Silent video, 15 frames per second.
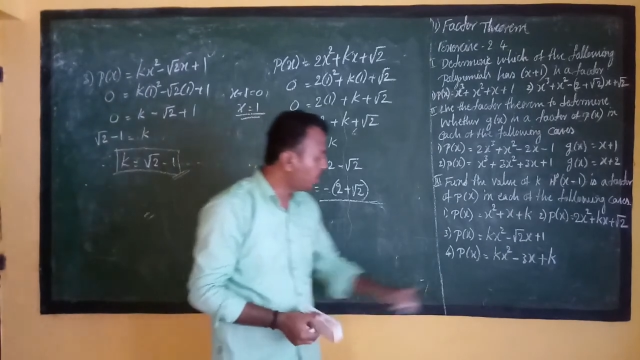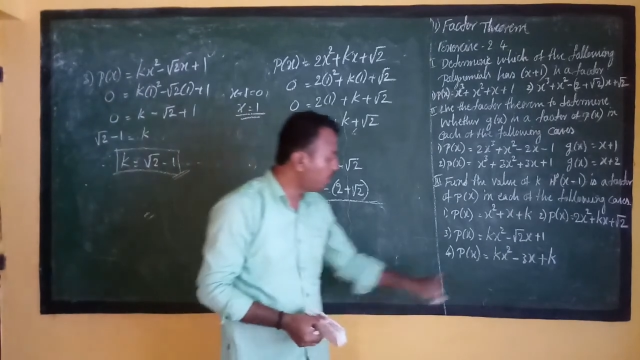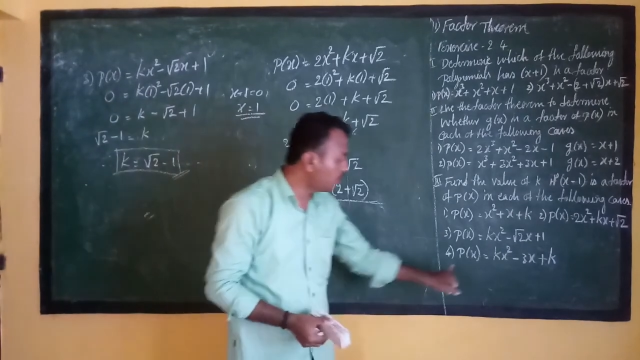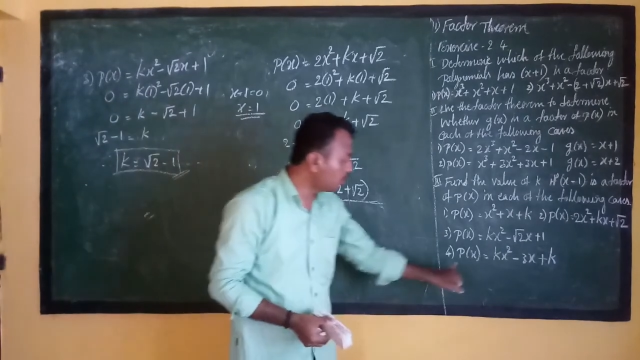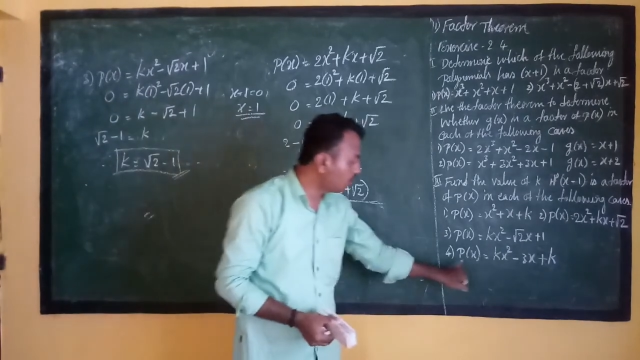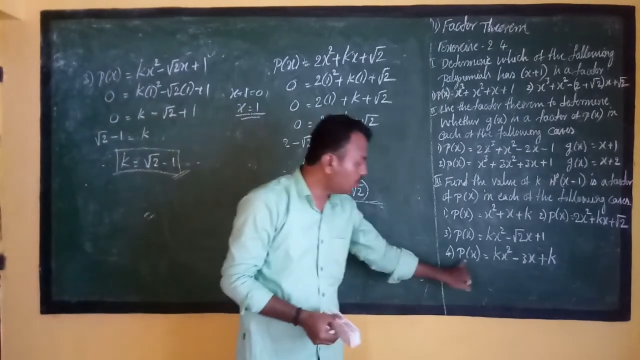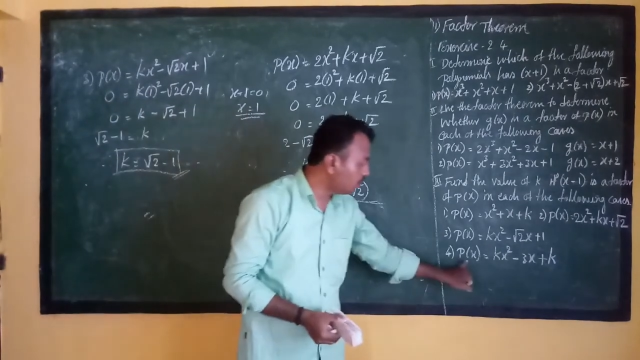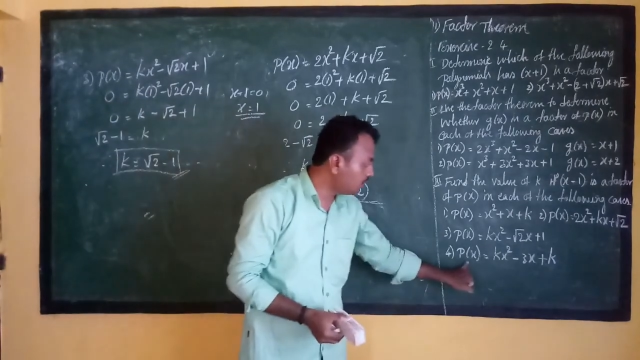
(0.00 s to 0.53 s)

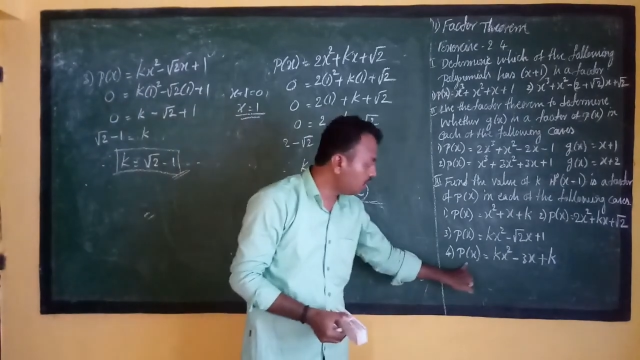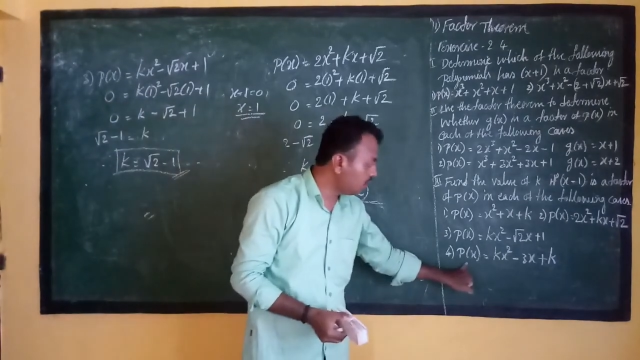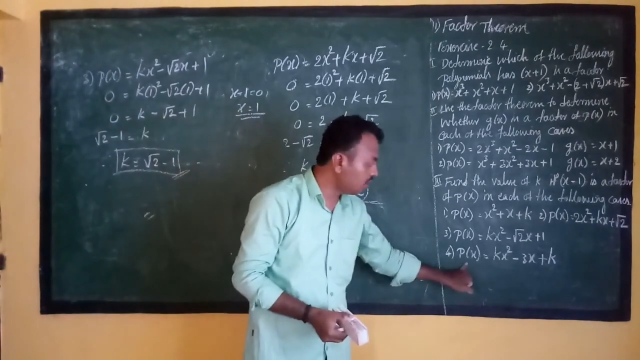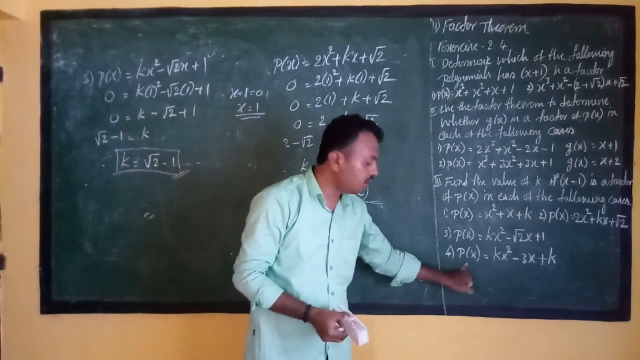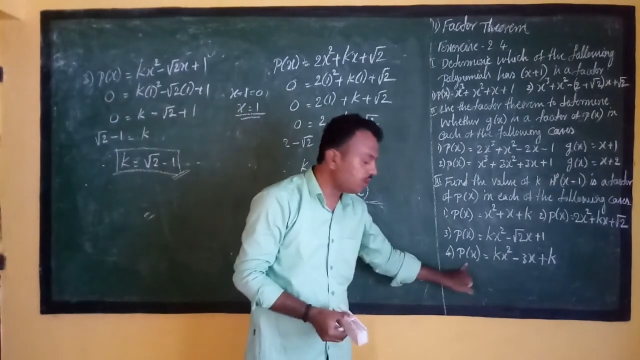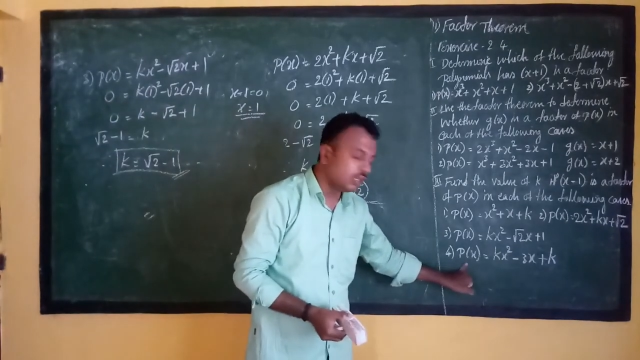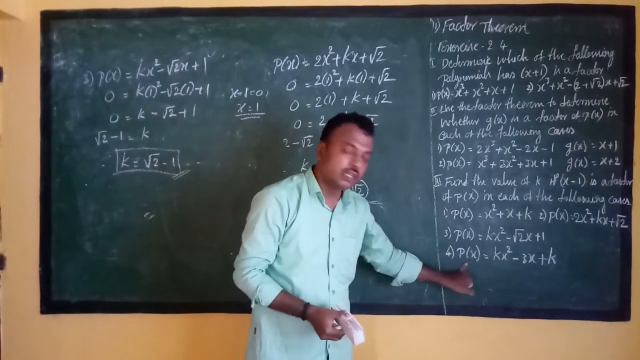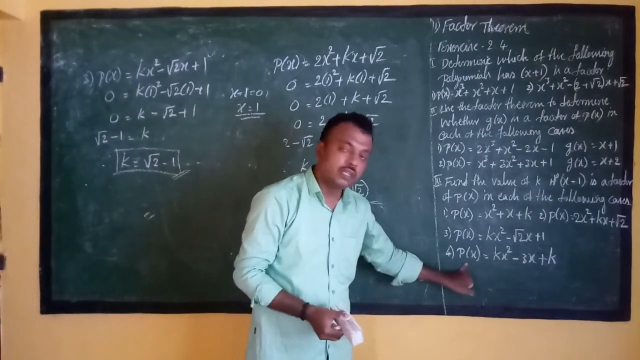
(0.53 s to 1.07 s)
fourth
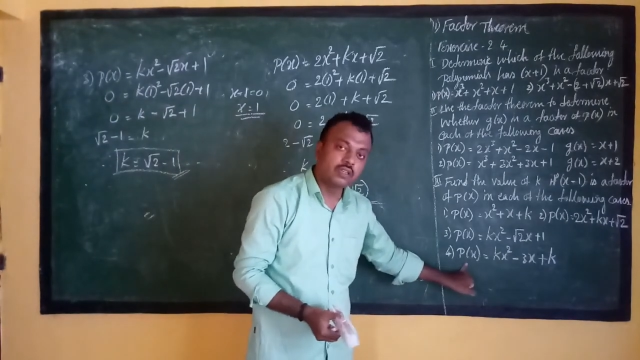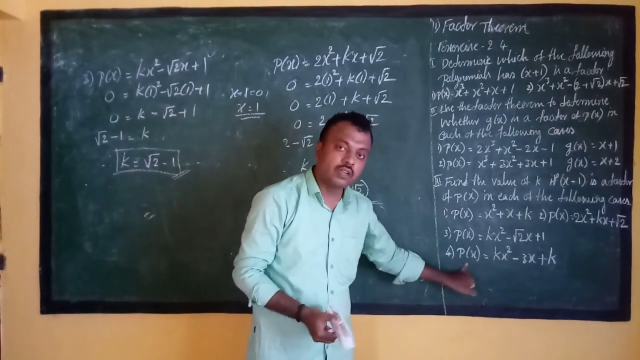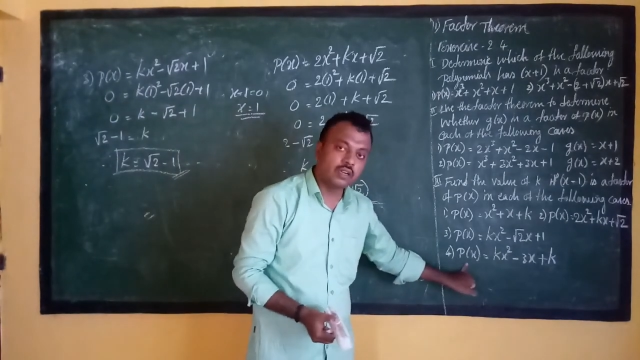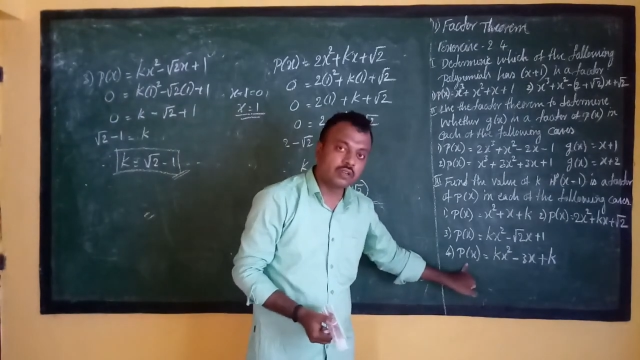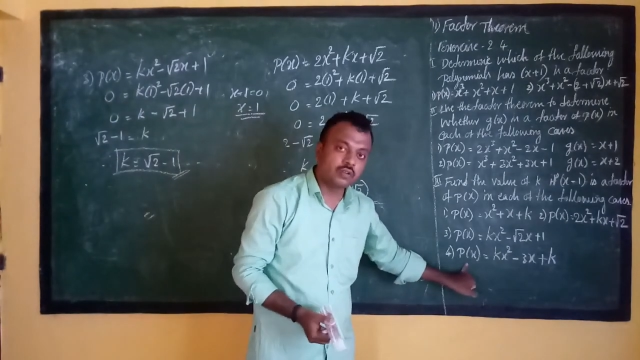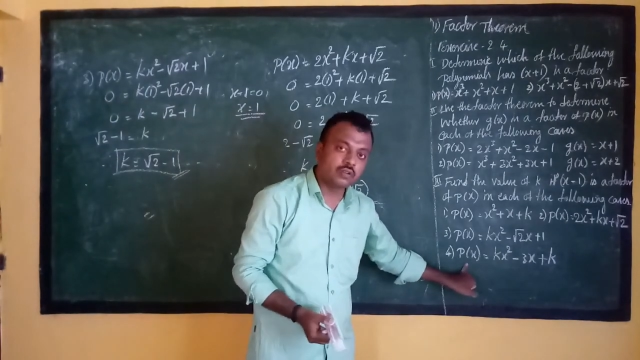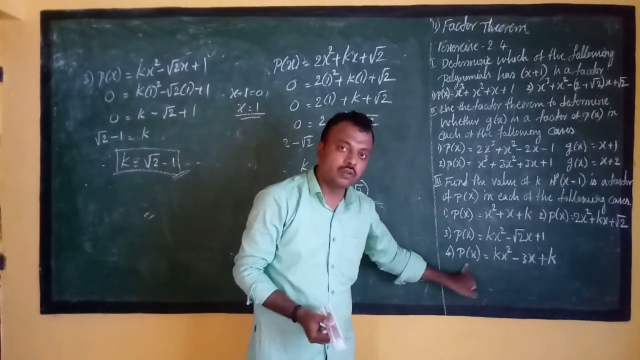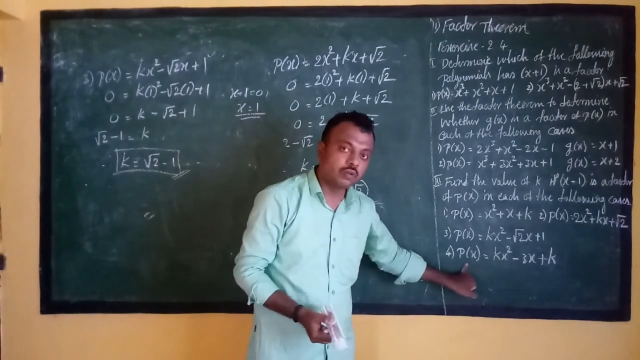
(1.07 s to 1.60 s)
questions you
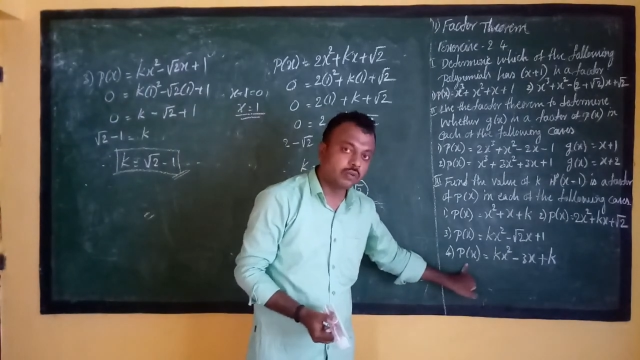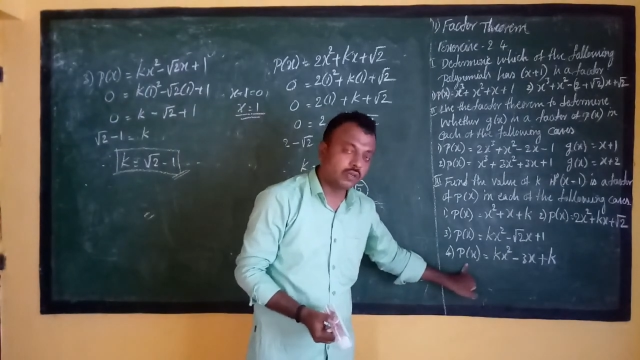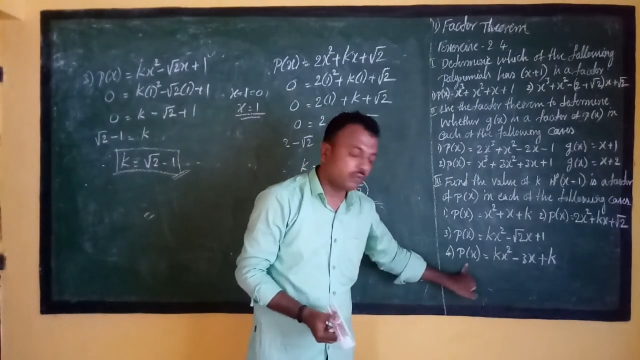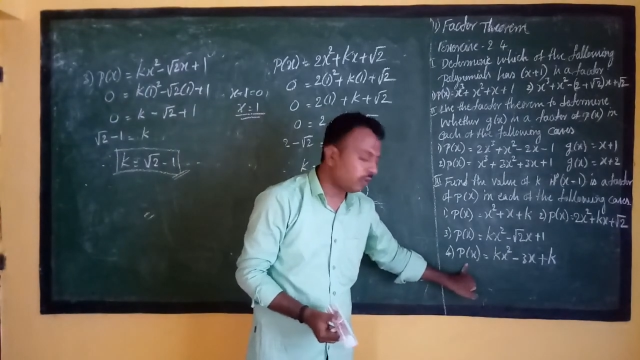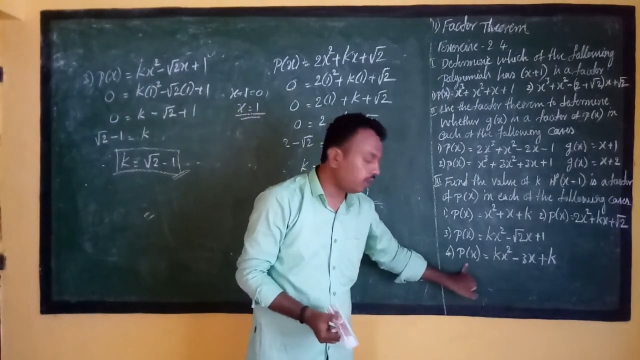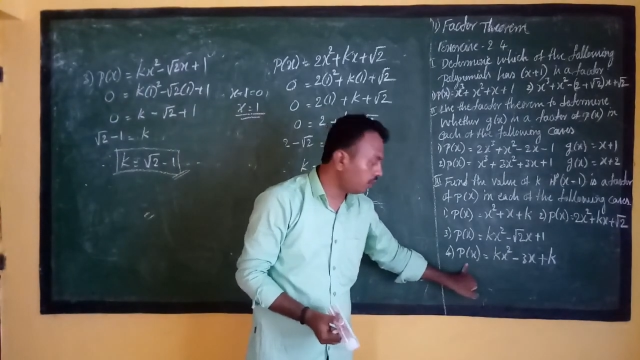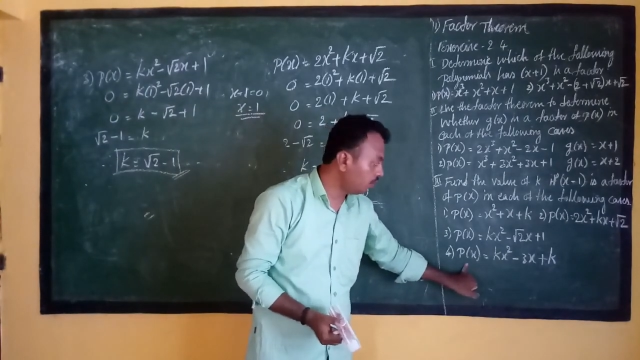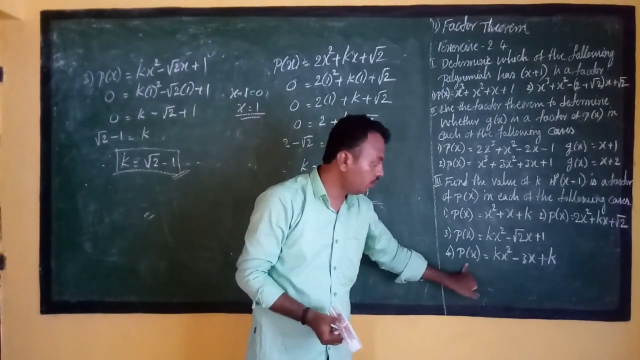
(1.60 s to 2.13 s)
have to homework for